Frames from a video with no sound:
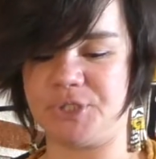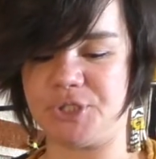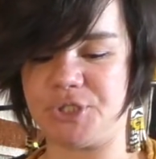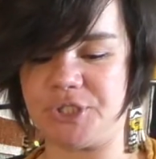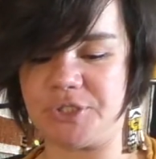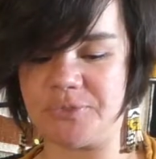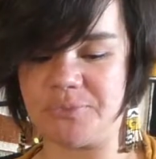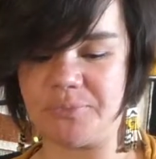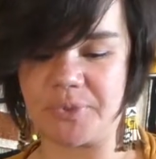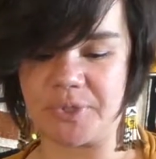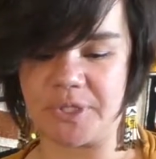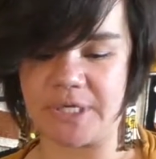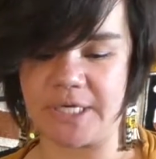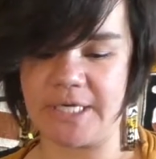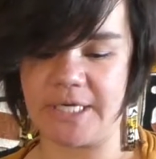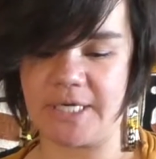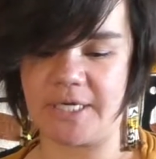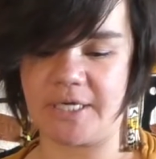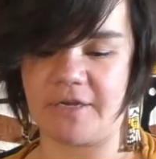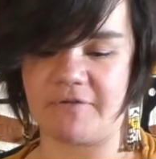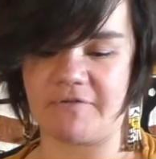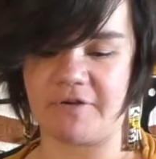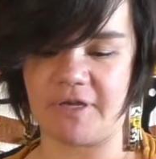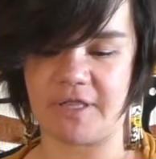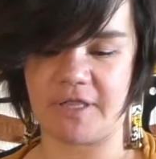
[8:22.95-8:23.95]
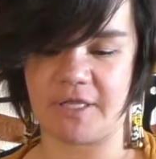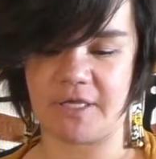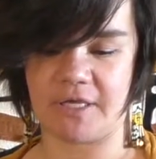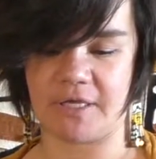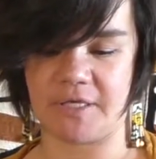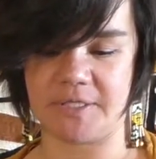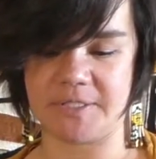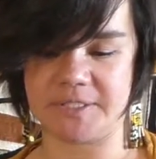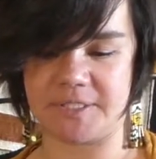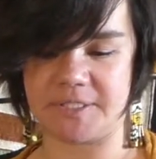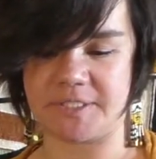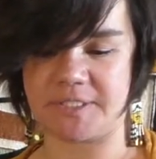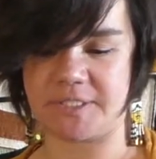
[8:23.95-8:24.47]
debris and everything
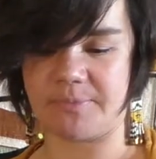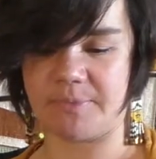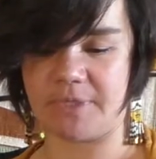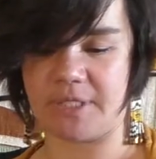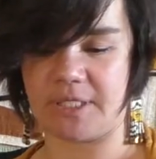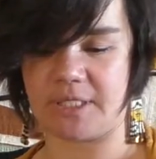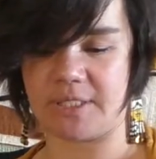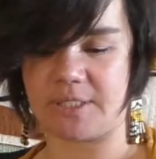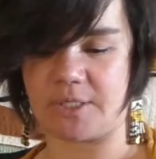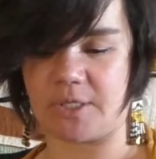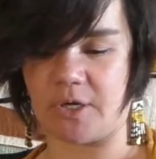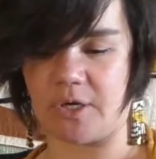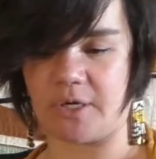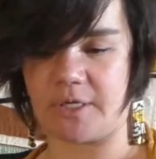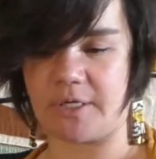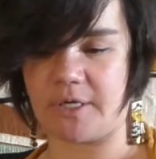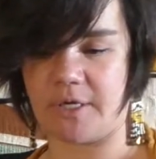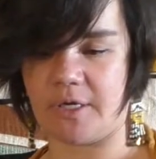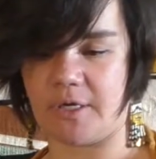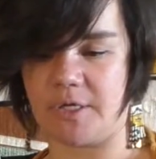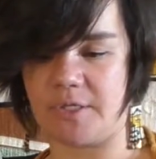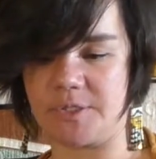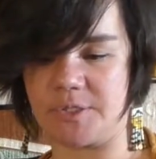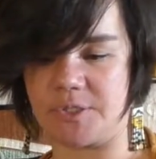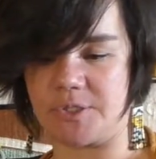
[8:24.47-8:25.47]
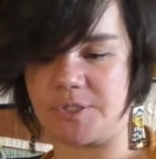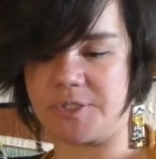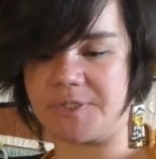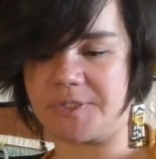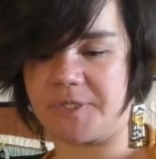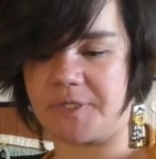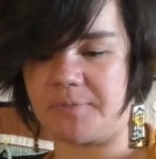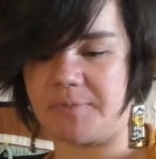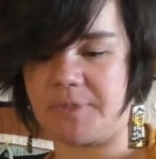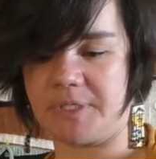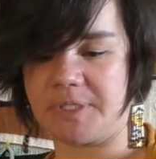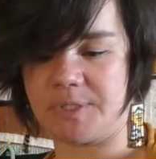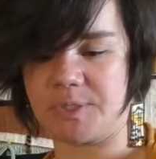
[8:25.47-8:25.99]
else in some of these guard hairs are just
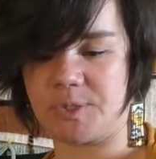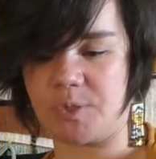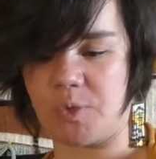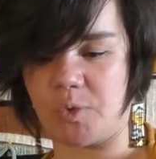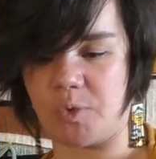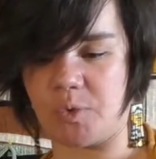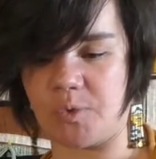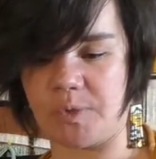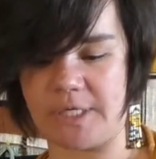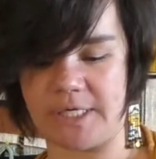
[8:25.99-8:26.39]
gonna be so